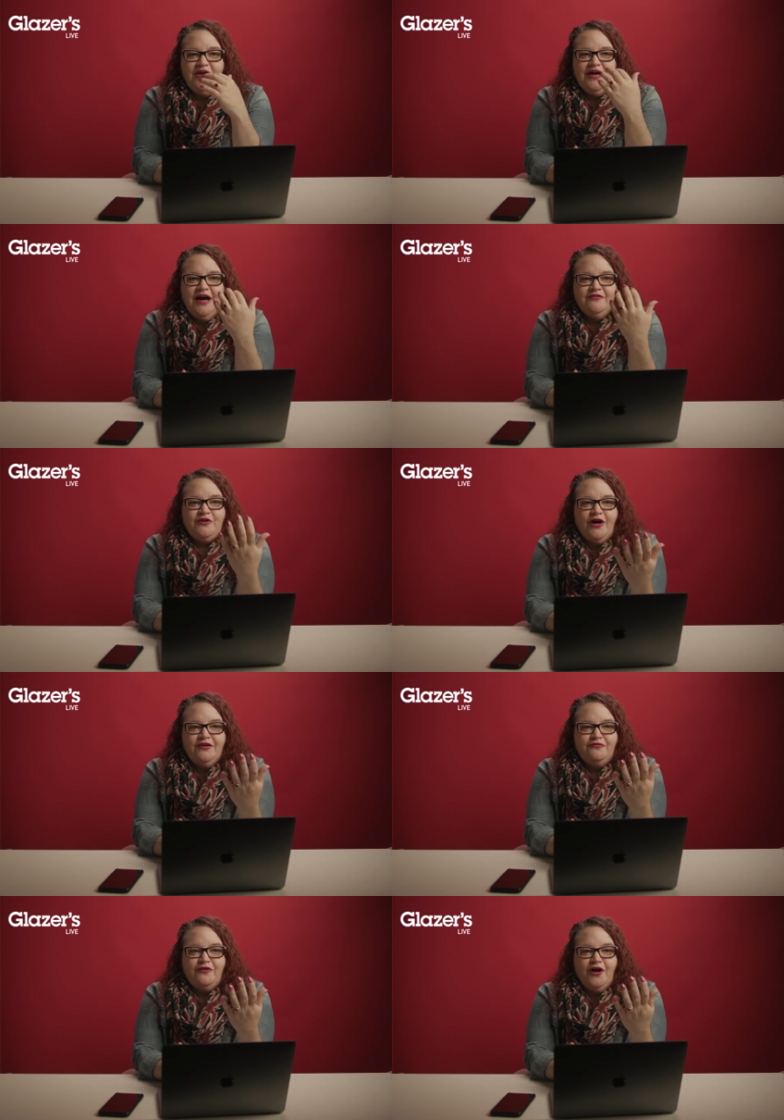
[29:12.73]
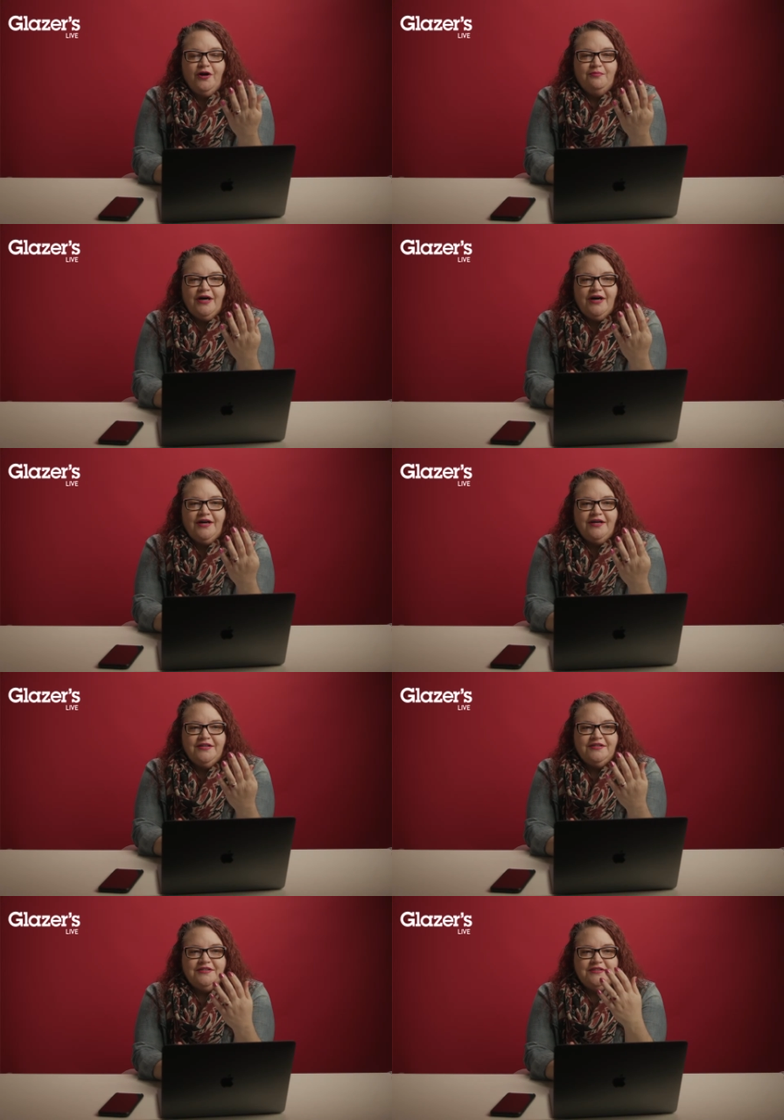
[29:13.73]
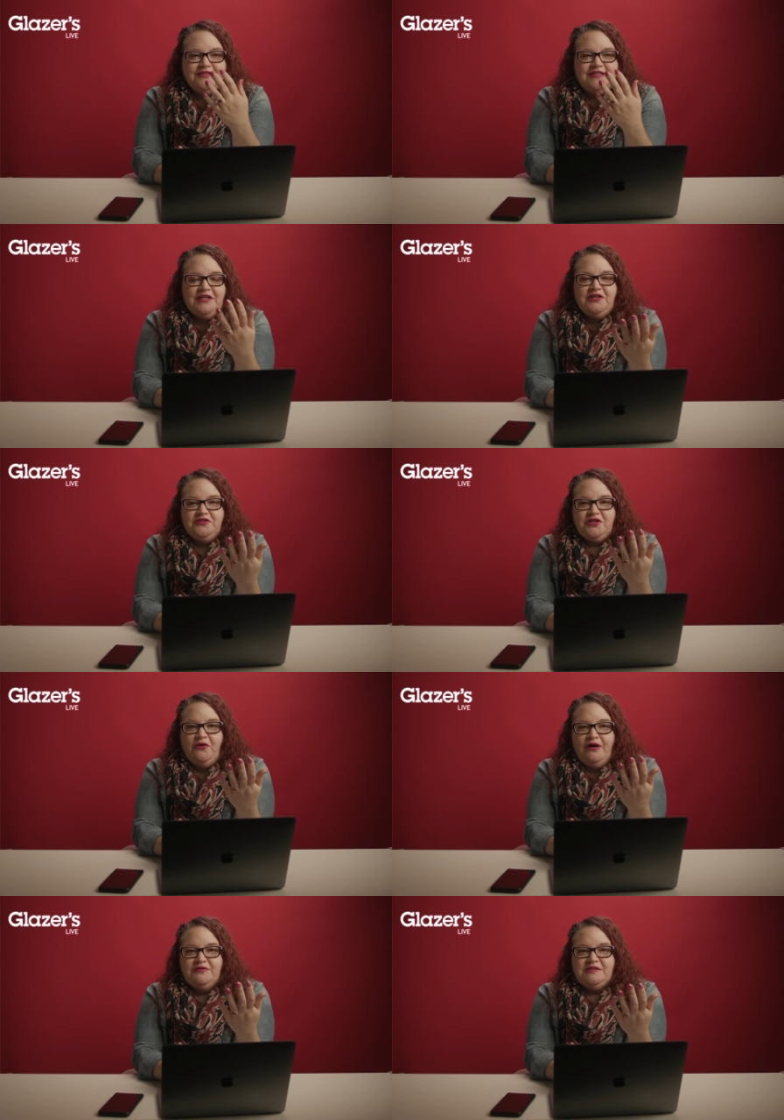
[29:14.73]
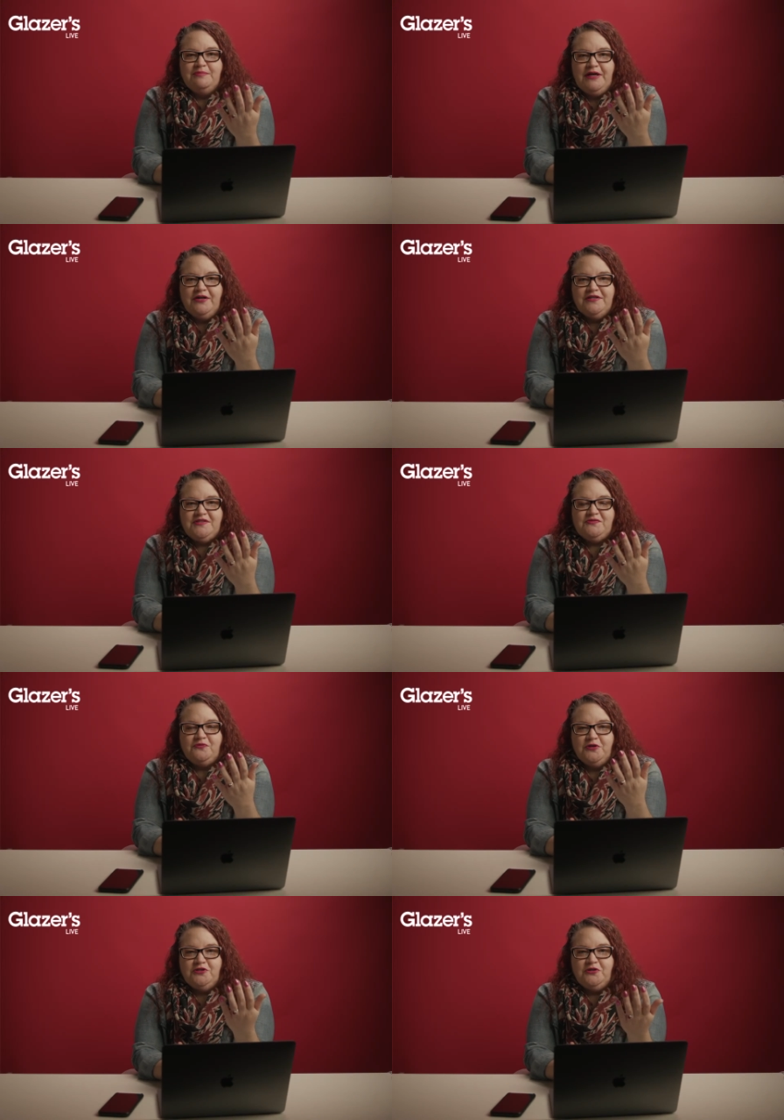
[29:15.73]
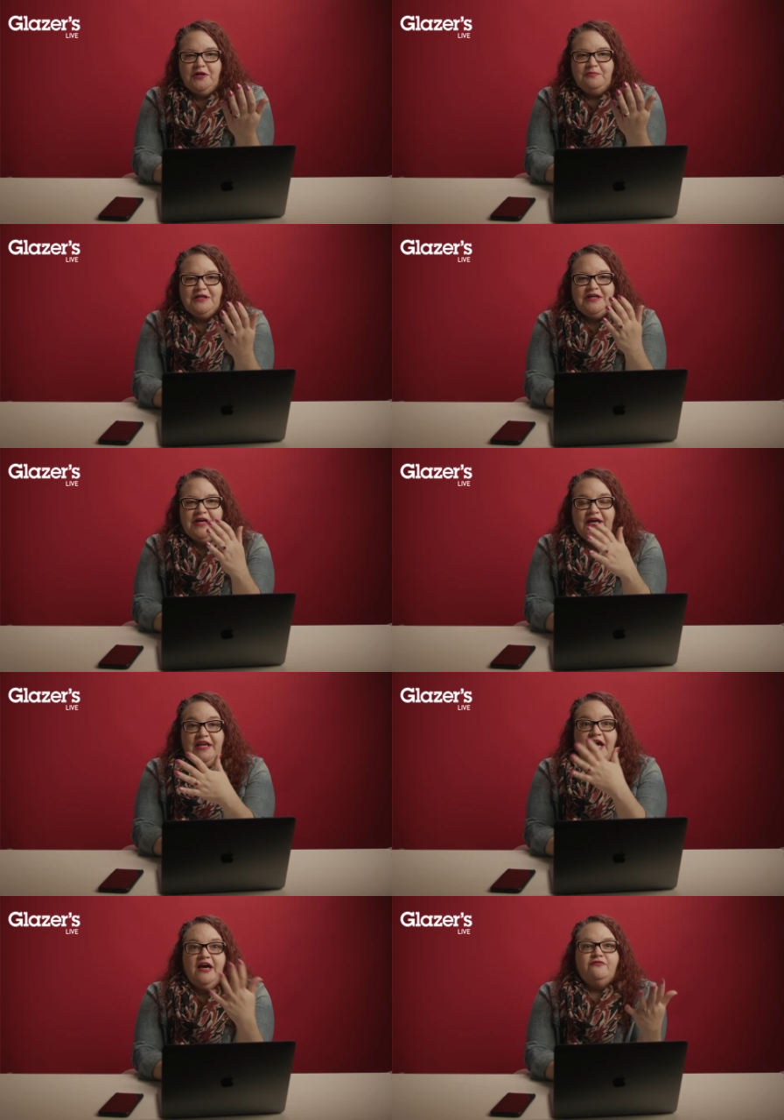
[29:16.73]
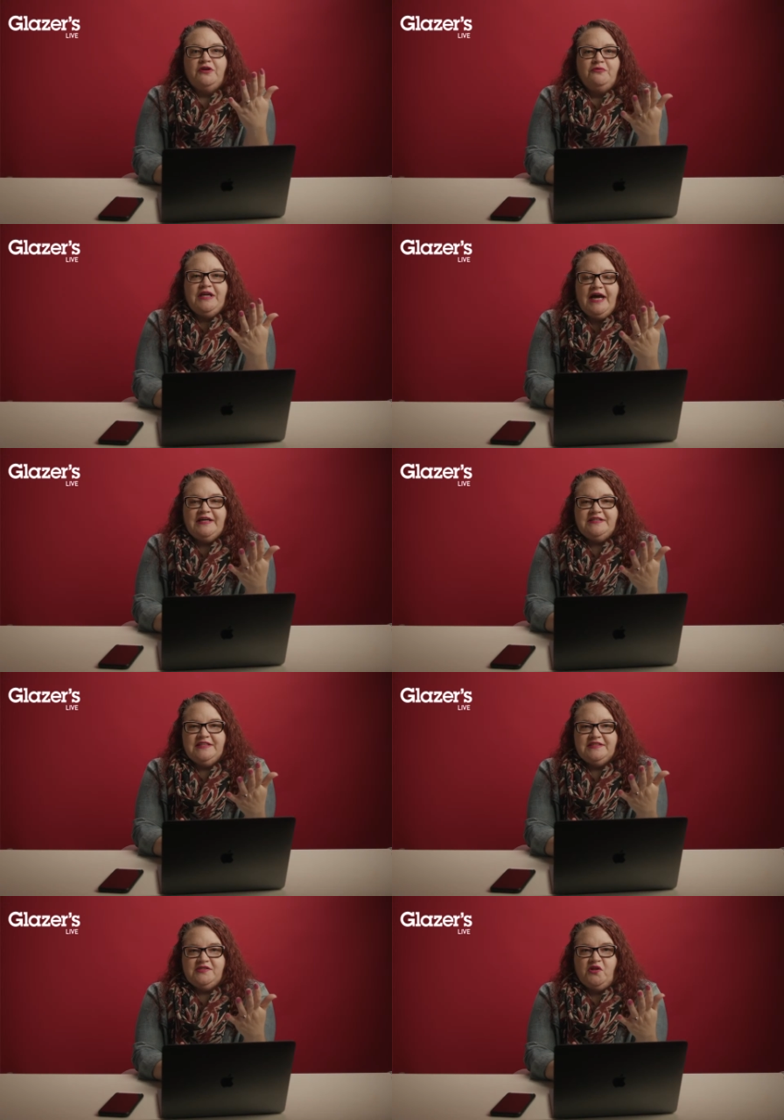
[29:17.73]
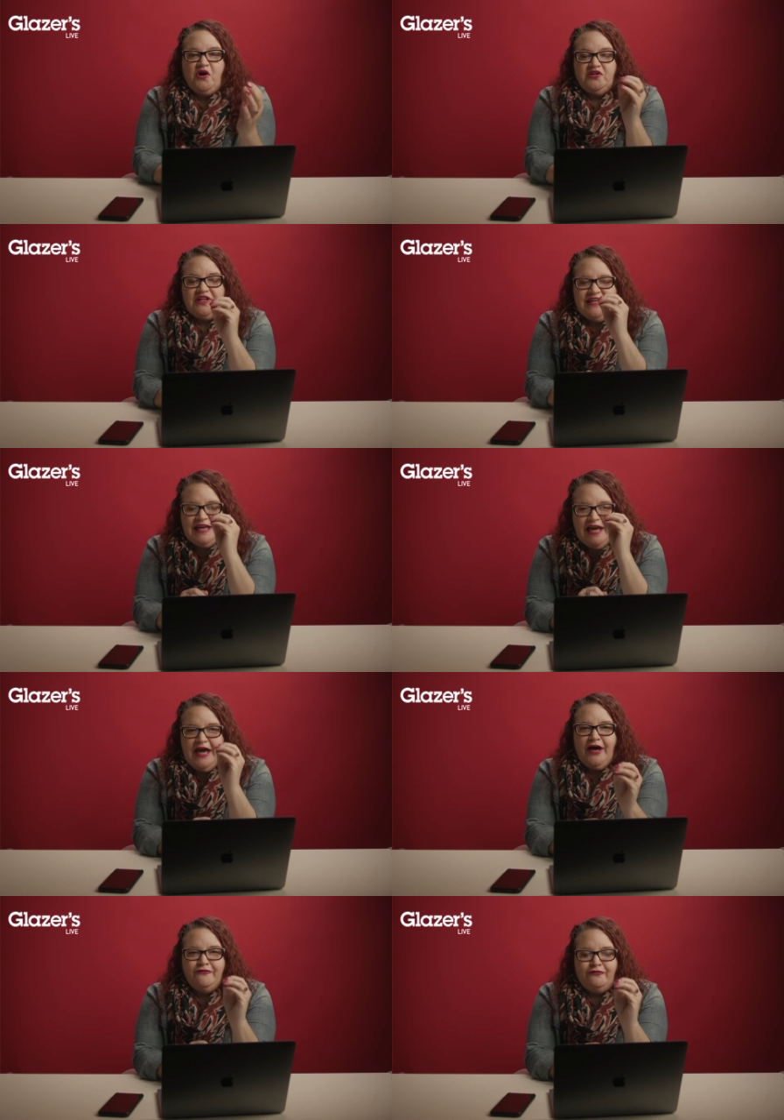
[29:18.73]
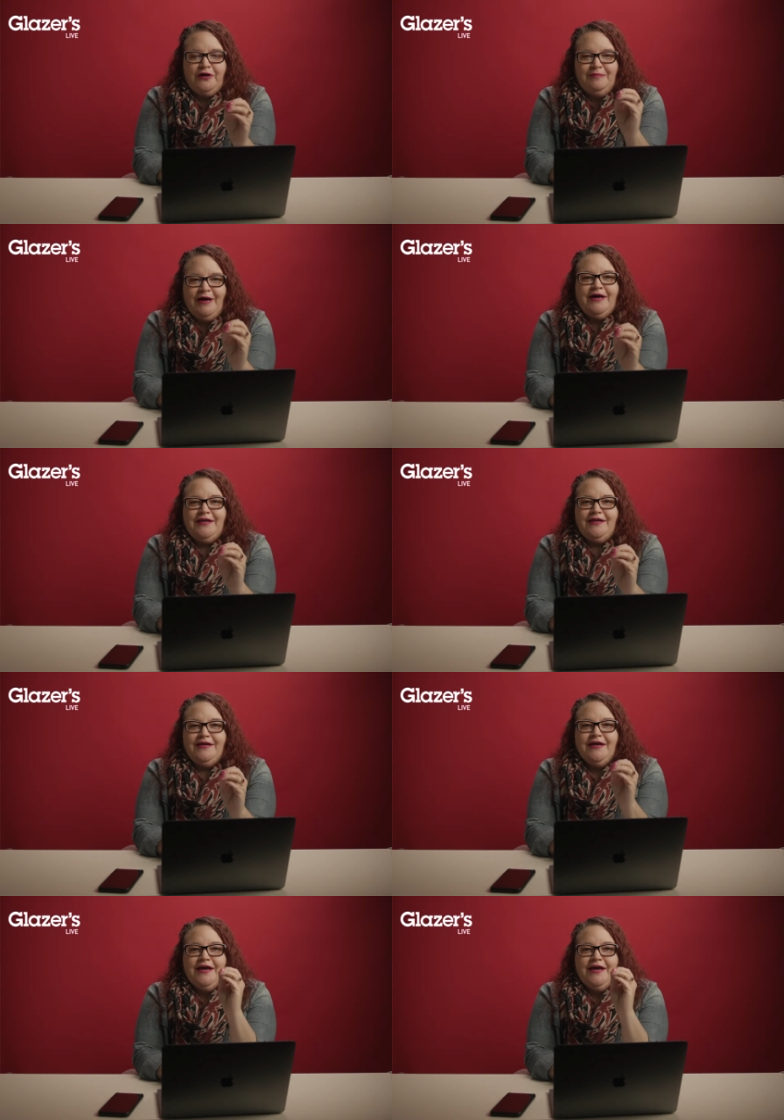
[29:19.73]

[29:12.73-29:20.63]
I've gone from 10 years ago, I was in Paris for a trip, and everyone had a DSLR, like everybody.